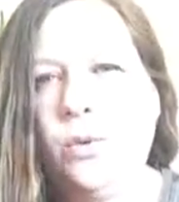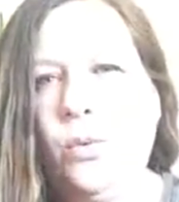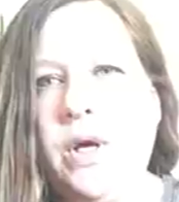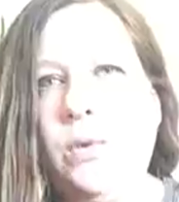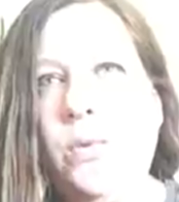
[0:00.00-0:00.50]

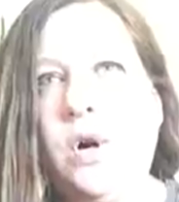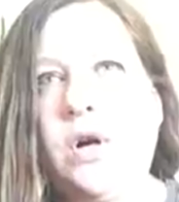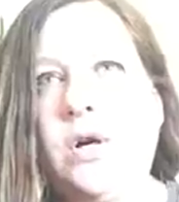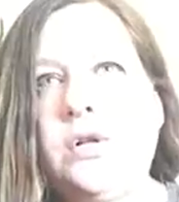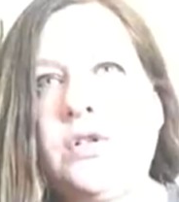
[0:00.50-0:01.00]
We
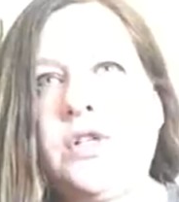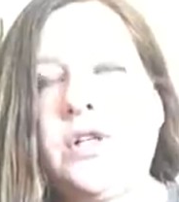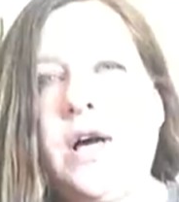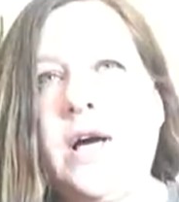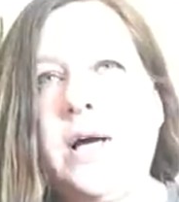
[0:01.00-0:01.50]

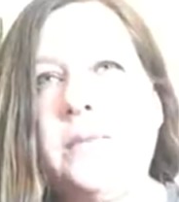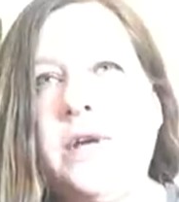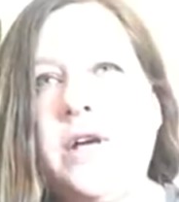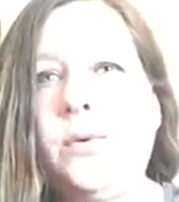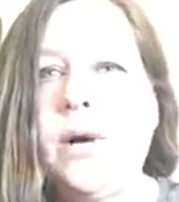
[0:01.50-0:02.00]
weren't
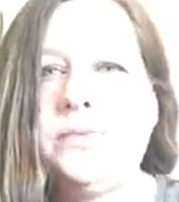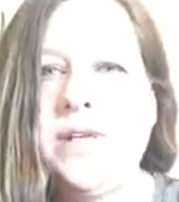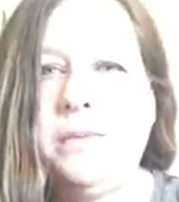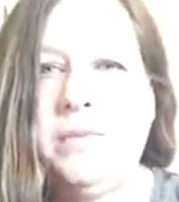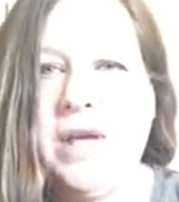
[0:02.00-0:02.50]

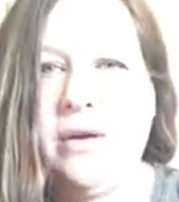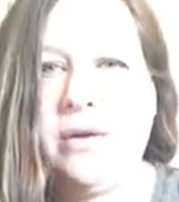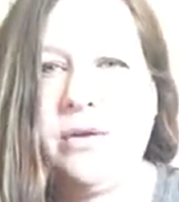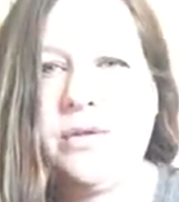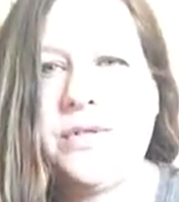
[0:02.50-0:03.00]
interrupting
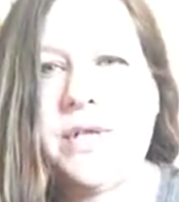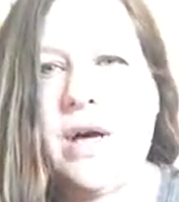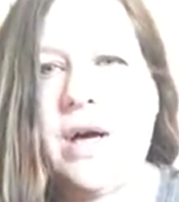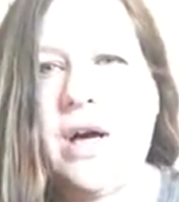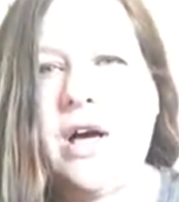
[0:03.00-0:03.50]
meals.
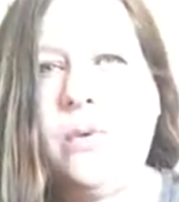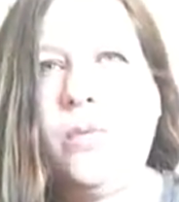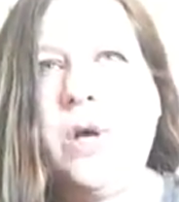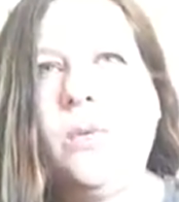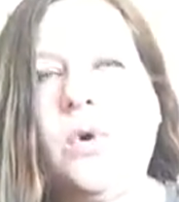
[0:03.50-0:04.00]

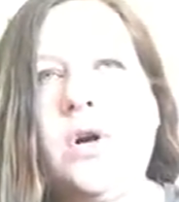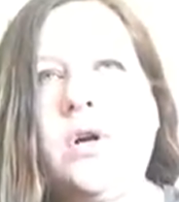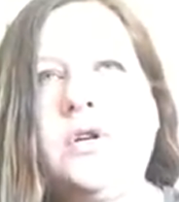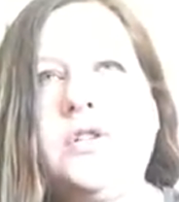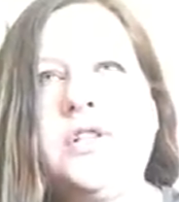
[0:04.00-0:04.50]
We
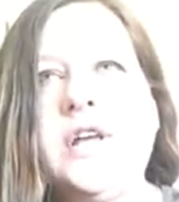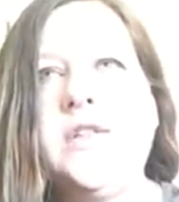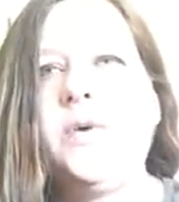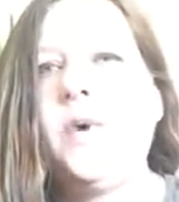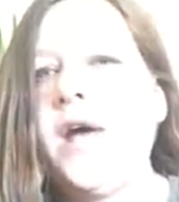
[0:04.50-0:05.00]
weren't
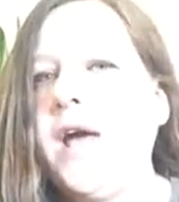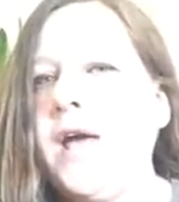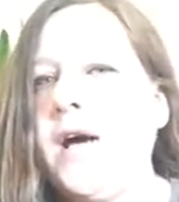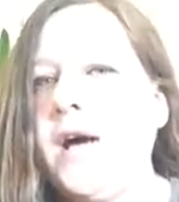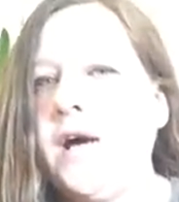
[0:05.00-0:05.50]
in the
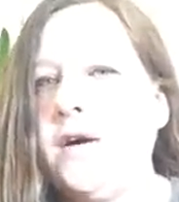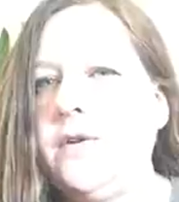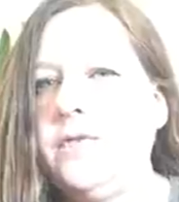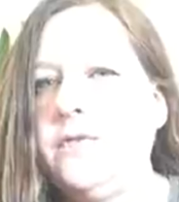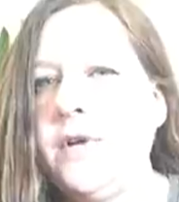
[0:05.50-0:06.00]
way
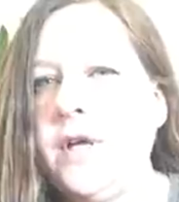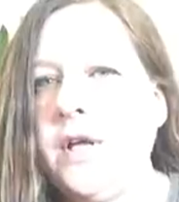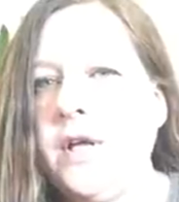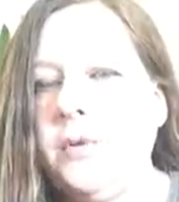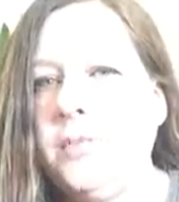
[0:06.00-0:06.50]
of
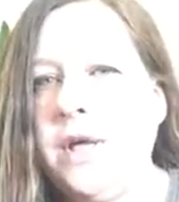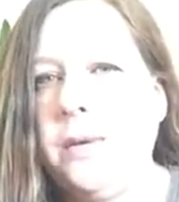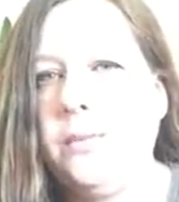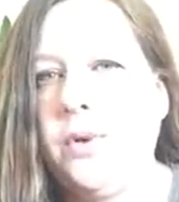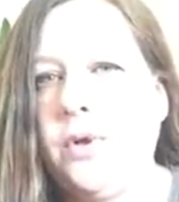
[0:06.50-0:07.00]

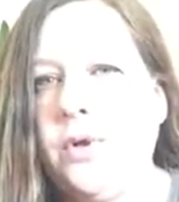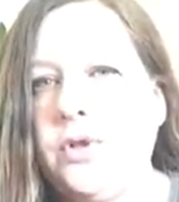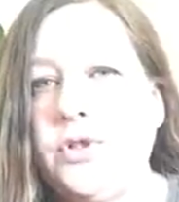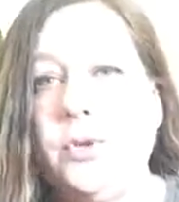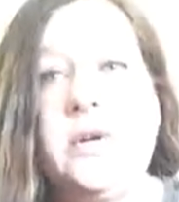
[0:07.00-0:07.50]

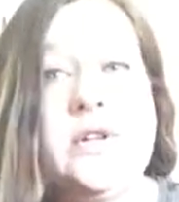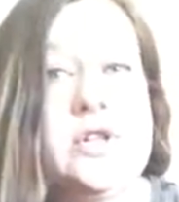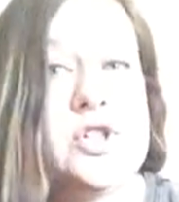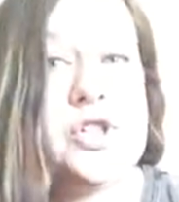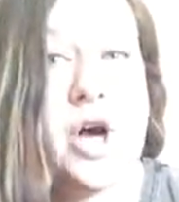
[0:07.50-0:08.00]
people doing
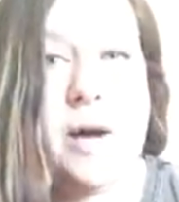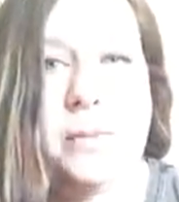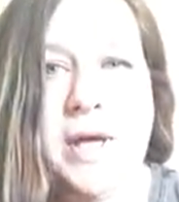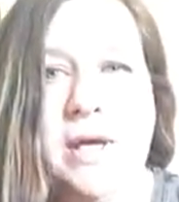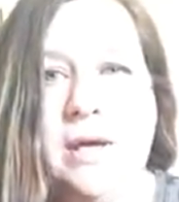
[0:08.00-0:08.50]
their
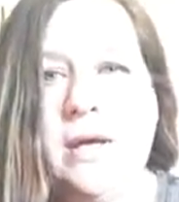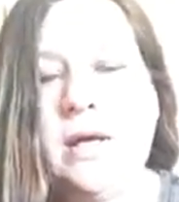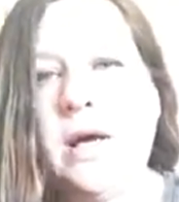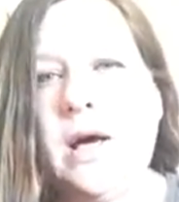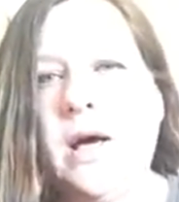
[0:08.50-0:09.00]
shopping.
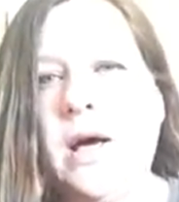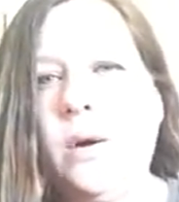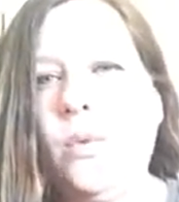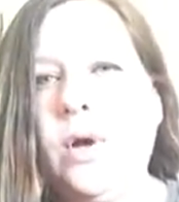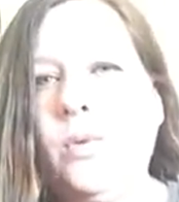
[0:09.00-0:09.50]

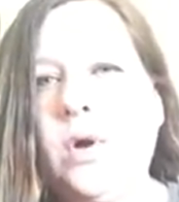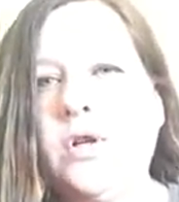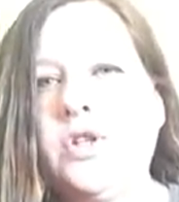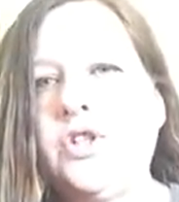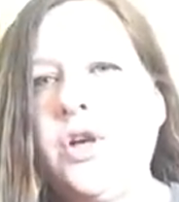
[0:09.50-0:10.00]
We
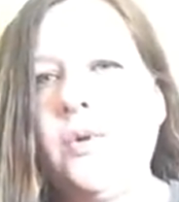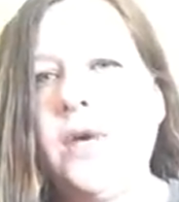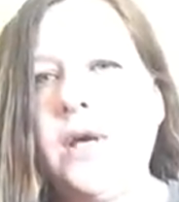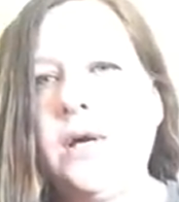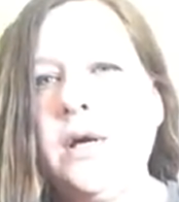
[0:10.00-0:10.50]
weren't
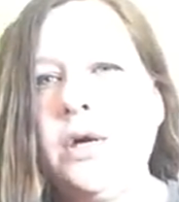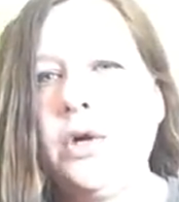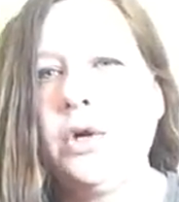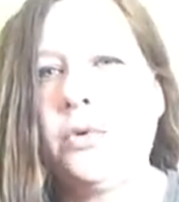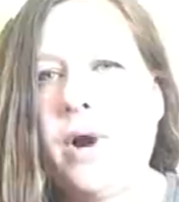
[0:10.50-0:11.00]
showing
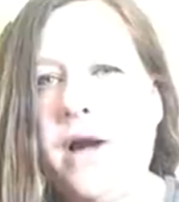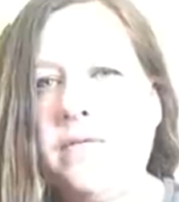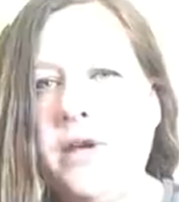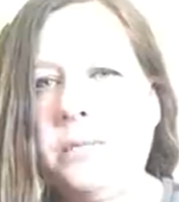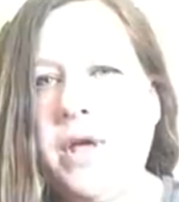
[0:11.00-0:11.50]

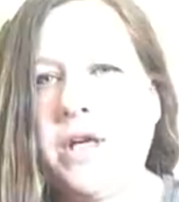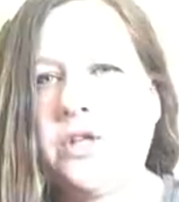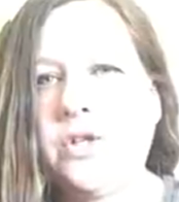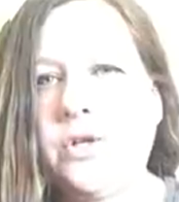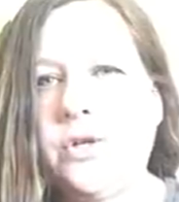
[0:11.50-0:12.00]
graphic
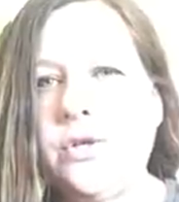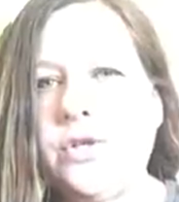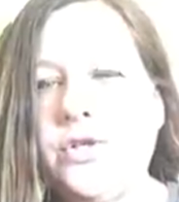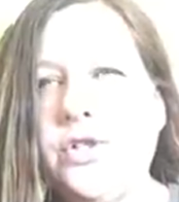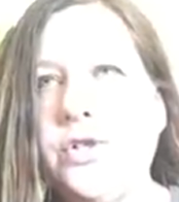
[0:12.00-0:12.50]

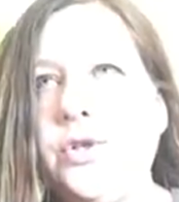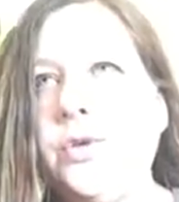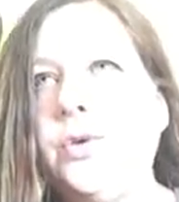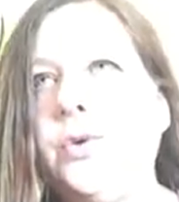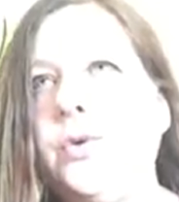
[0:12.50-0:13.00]
pictures
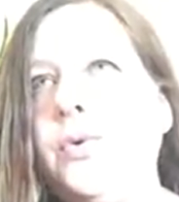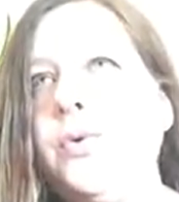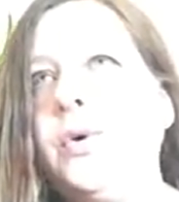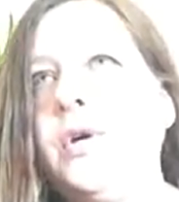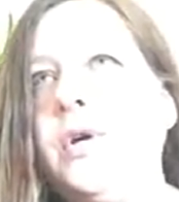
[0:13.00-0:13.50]

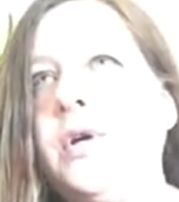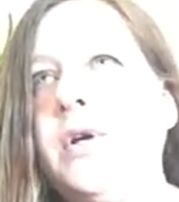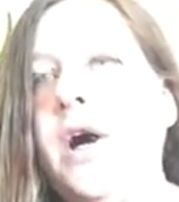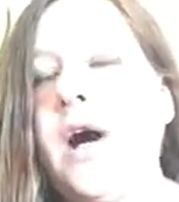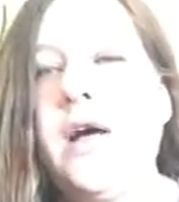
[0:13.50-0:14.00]
to
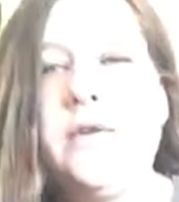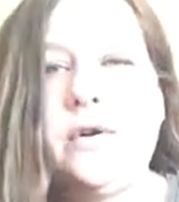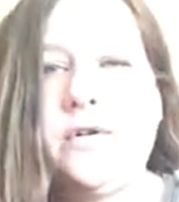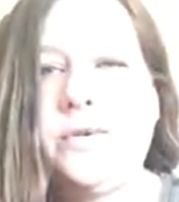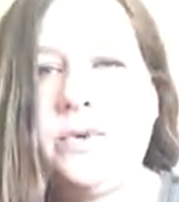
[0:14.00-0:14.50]

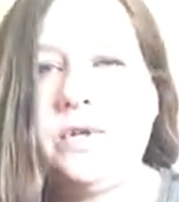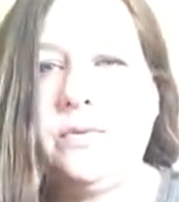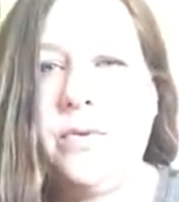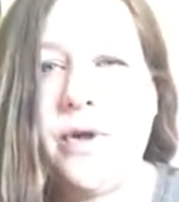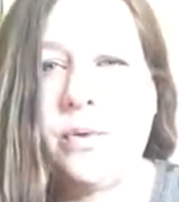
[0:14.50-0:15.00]
others
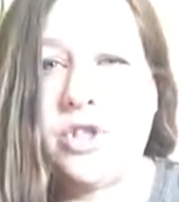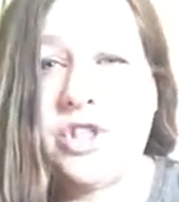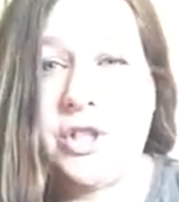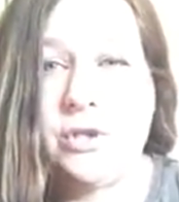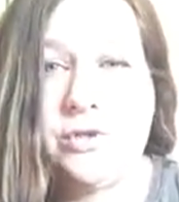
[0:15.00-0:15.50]
when there were
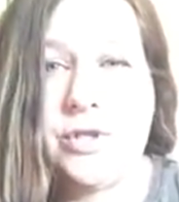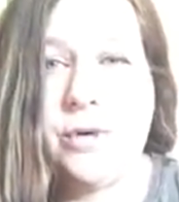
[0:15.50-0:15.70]
children